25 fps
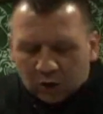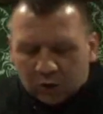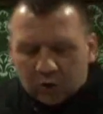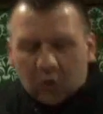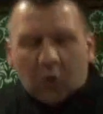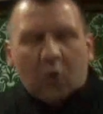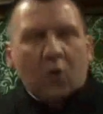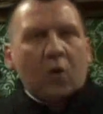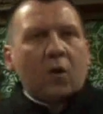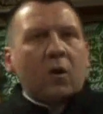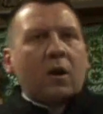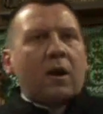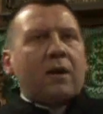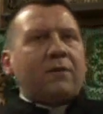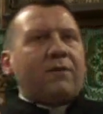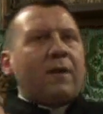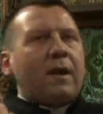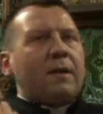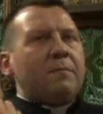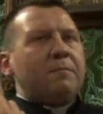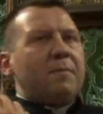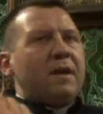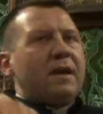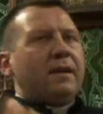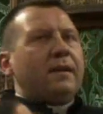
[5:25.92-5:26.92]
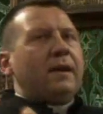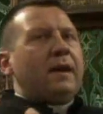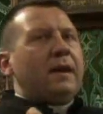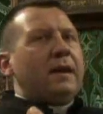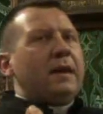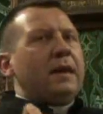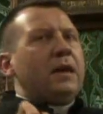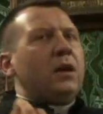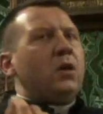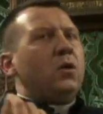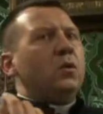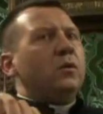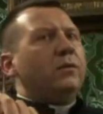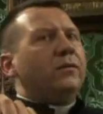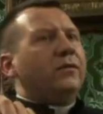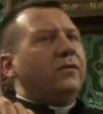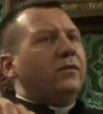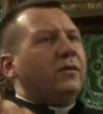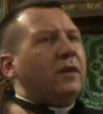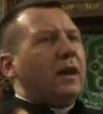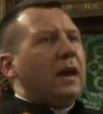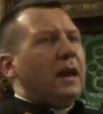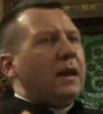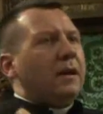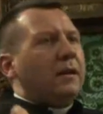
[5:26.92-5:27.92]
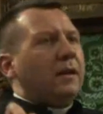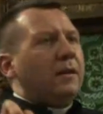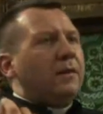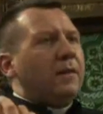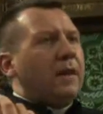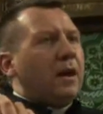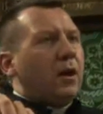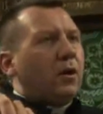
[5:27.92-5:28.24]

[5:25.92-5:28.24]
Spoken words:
nor have I met any who have said